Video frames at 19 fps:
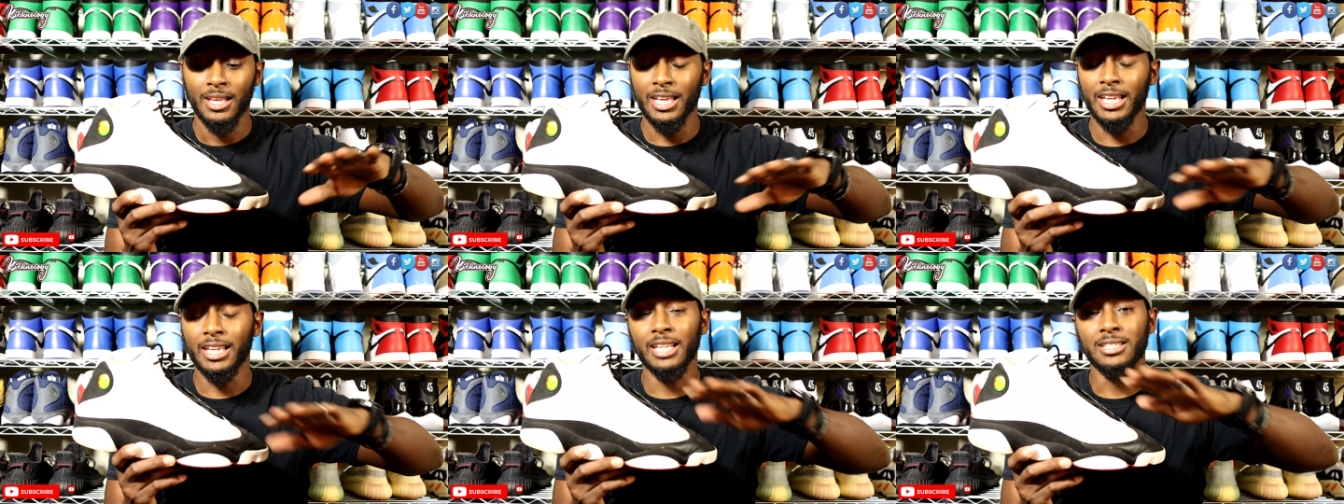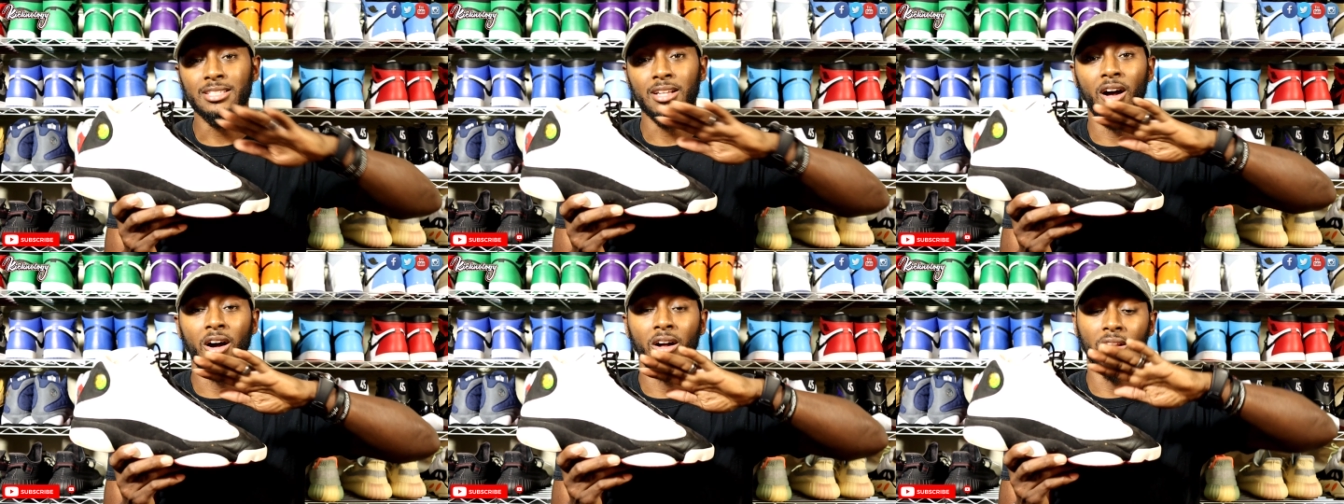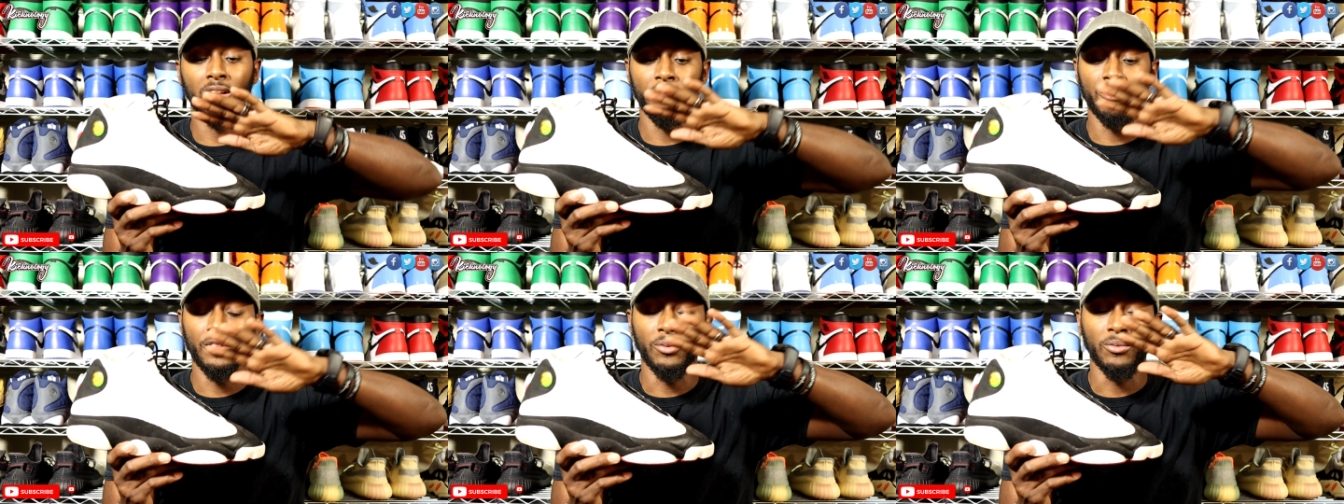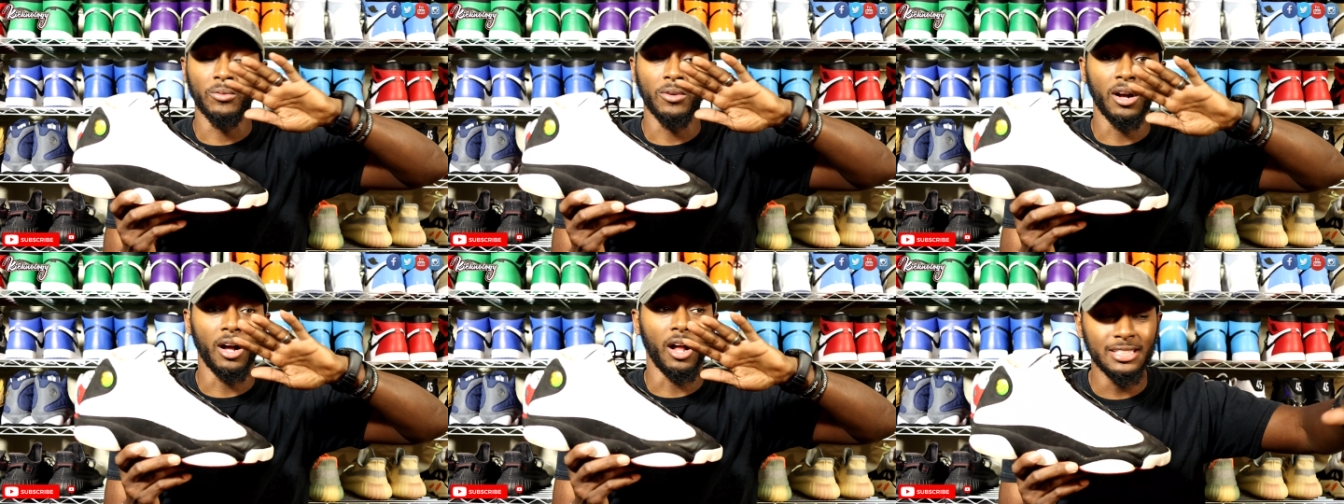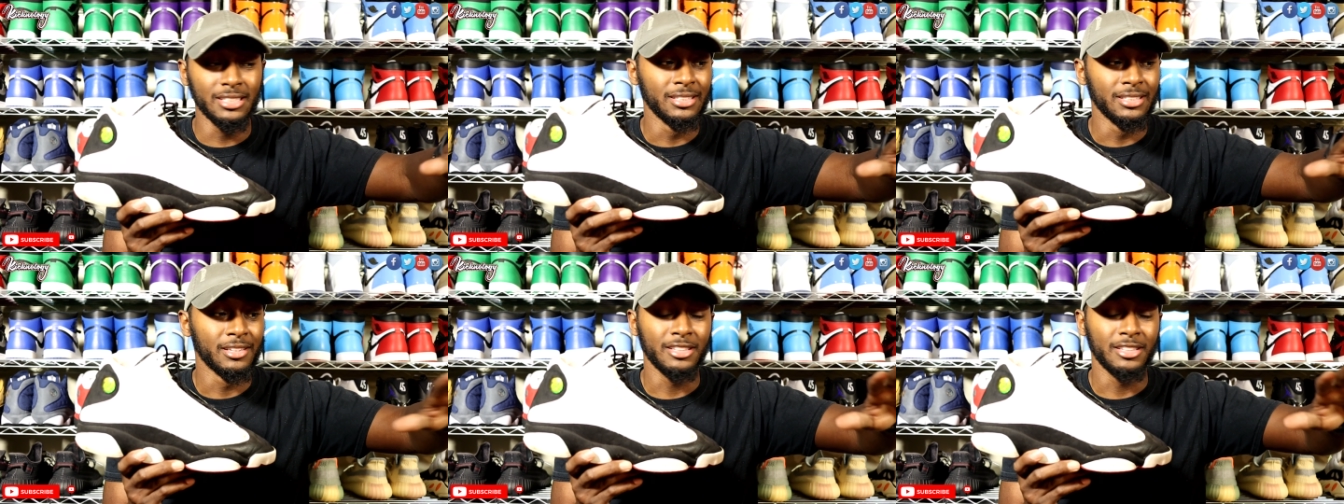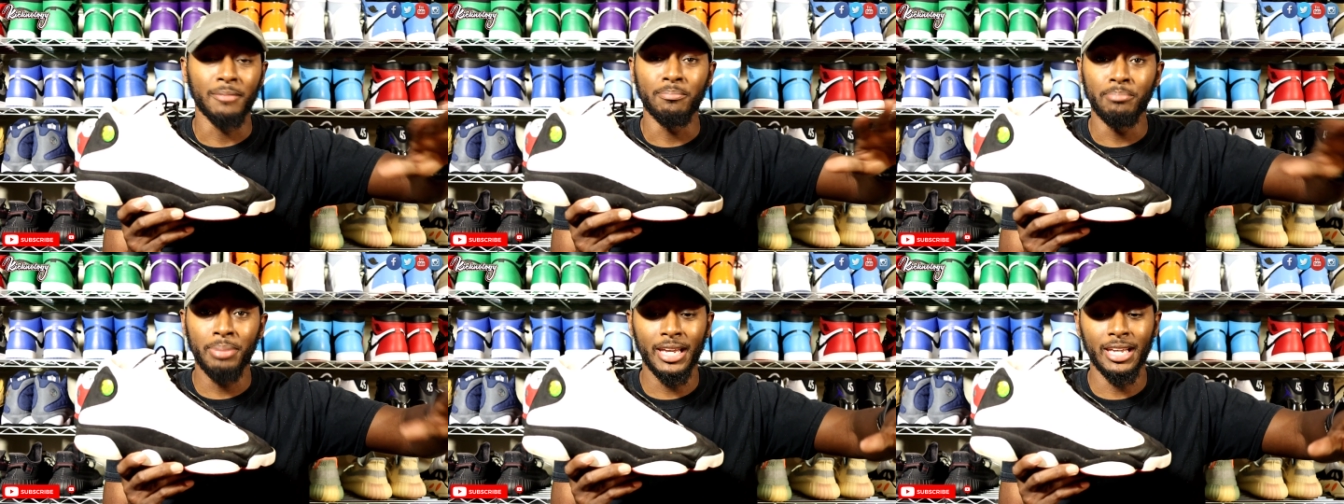It gets all of the uh,
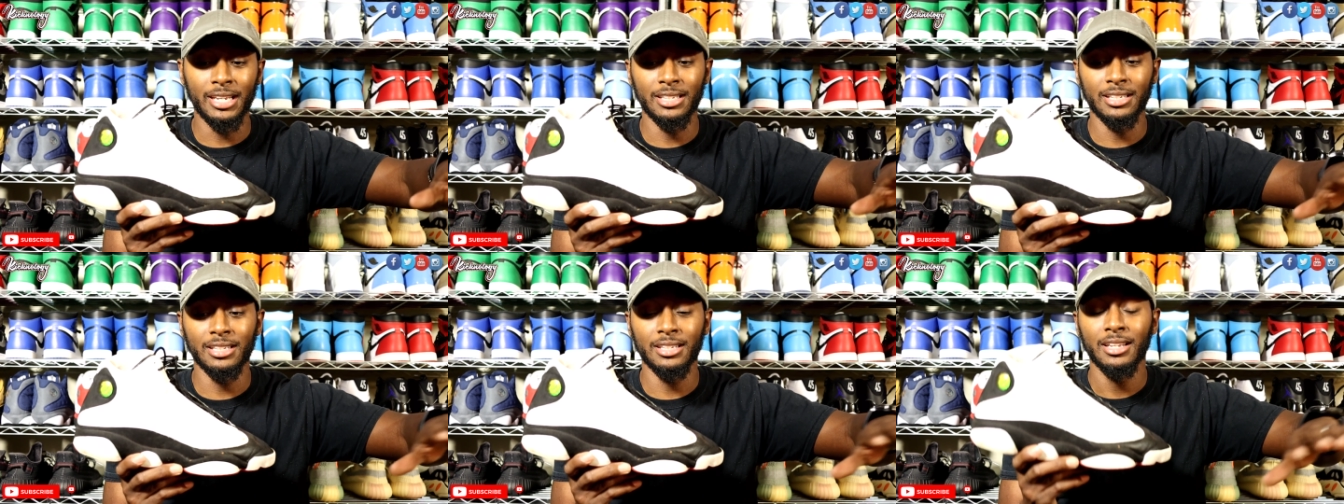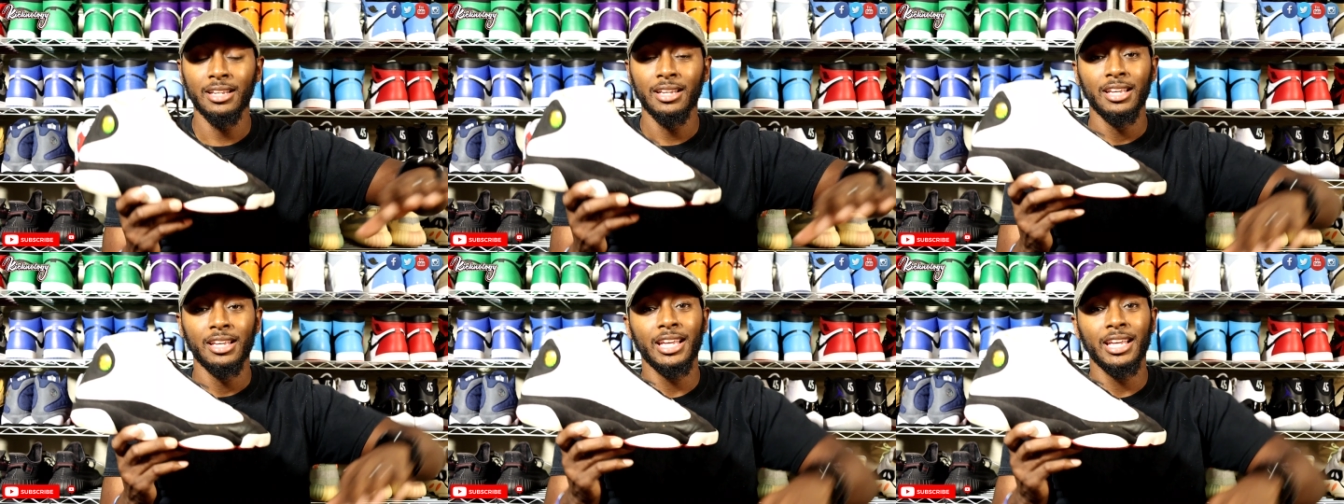the beating.